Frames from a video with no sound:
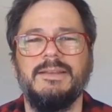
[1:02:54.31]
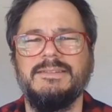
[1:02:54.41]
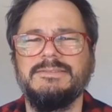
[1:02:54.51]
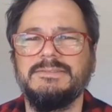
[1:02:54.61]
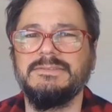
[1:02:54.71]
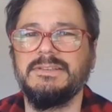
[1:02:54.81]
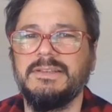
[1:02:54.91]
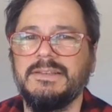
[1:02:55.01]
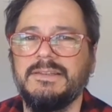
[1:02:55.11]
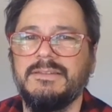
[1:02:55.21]

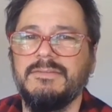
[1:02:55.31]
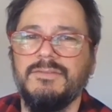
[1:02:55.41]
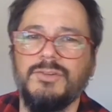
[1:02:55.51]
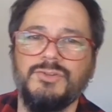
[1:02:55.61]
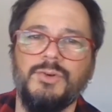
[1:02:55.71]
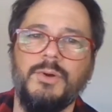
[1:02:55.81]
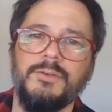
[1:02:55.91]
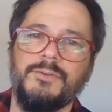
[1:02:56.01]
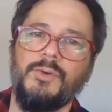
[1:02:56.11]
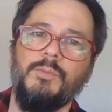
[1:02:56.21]
I'm not sure whether
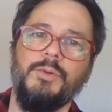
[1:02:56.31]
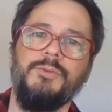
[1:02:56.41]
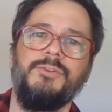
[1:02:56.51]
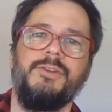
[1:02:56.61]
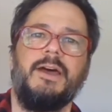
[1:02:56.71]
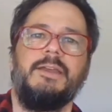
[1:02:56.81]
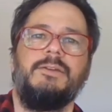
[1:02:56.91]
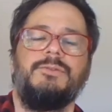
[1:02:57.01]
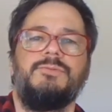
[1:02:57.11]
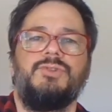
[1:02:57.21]
it's called Blues in A
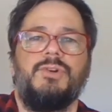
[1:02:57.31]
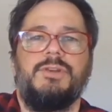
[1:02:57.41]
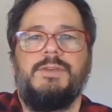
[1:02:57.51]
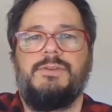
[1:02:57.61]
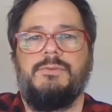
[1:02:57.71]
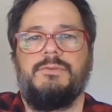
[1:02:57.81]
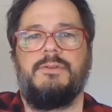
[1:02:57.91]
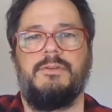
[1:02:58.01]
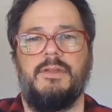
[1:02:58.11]
or Johnny Be Good.